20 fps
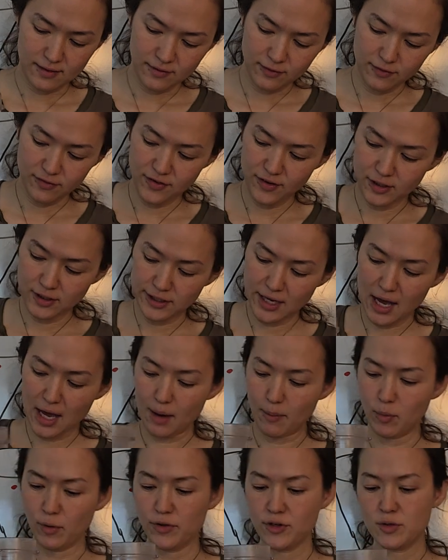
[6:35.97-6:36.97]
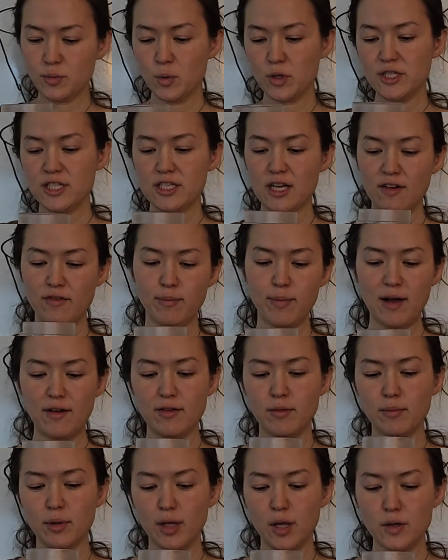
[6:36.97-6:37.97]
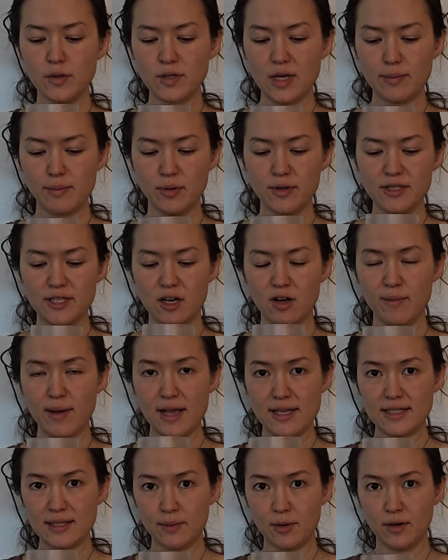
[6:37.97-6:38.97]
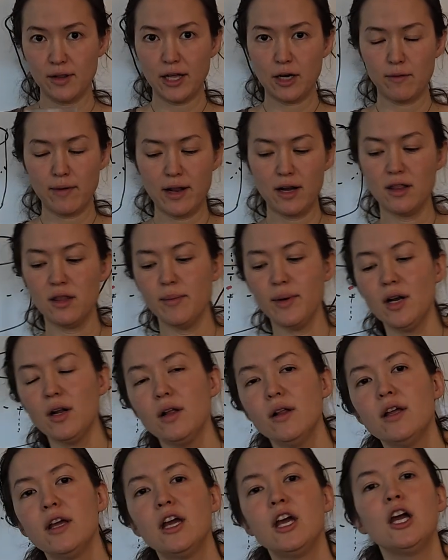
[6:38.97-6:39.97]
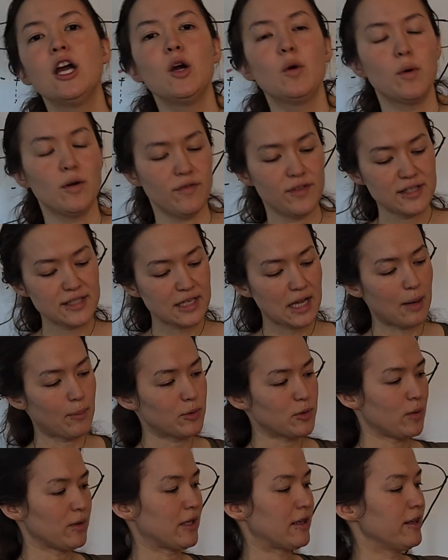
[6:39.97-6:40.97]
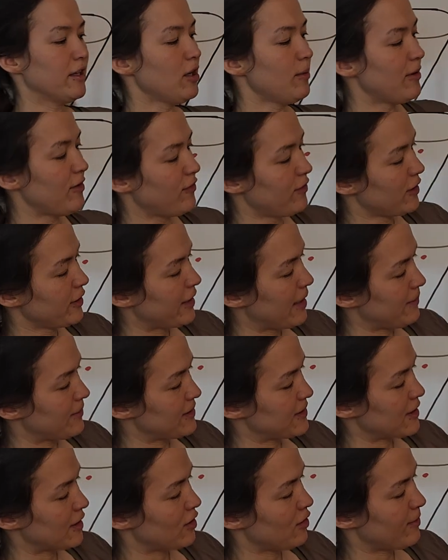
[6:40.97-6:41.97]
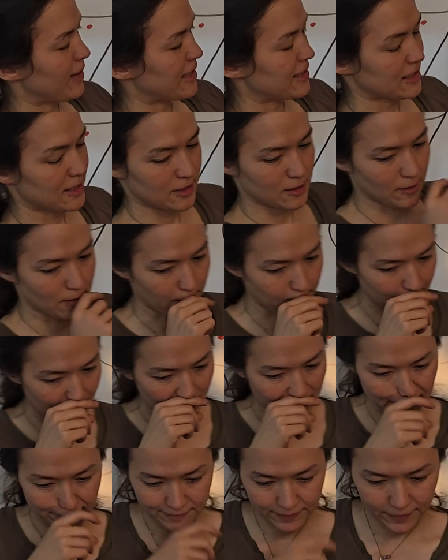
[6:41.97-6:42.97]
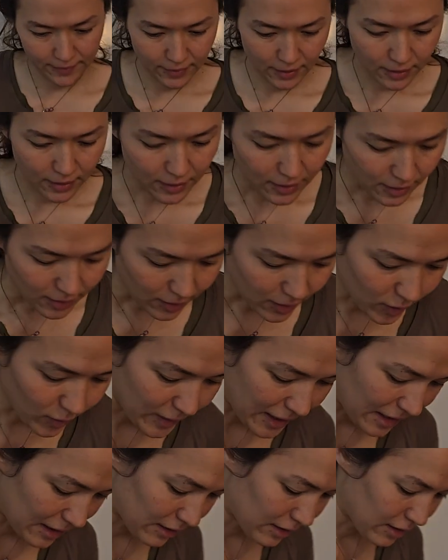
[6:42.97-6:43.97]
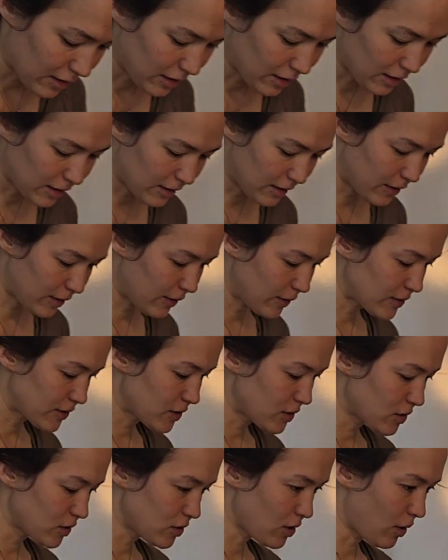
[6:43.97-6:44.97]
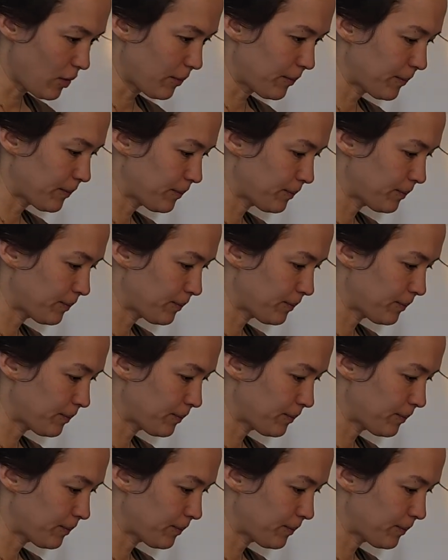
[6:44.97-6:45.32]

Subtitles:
filled up, well, there's more stuff above and below, so I'd put the center of mass somewhere like right in the middle. Or if this cup was only a little bit filled up, the center of mass is near the bottom. Okay, so